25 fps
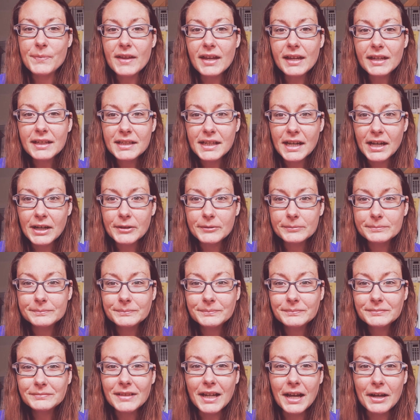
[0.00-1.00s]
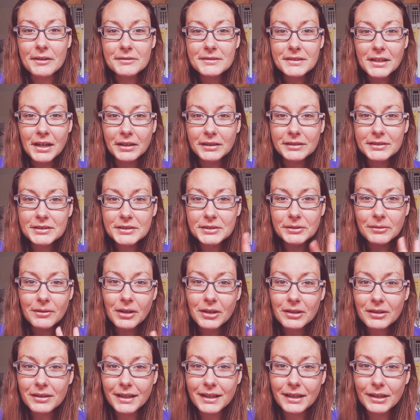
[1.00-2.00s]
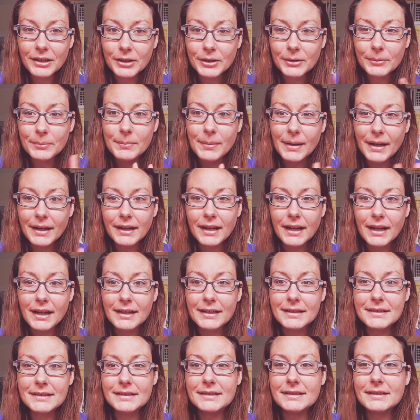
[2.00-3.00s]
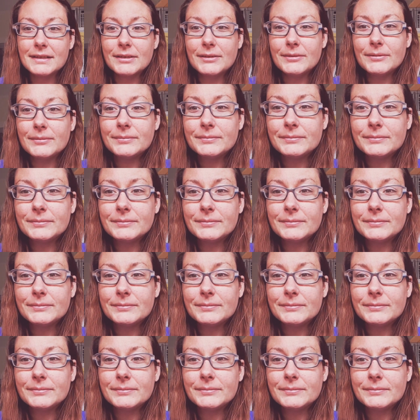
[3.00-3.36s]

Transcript: Anyhow, I'll talk to you all later. Bye guys.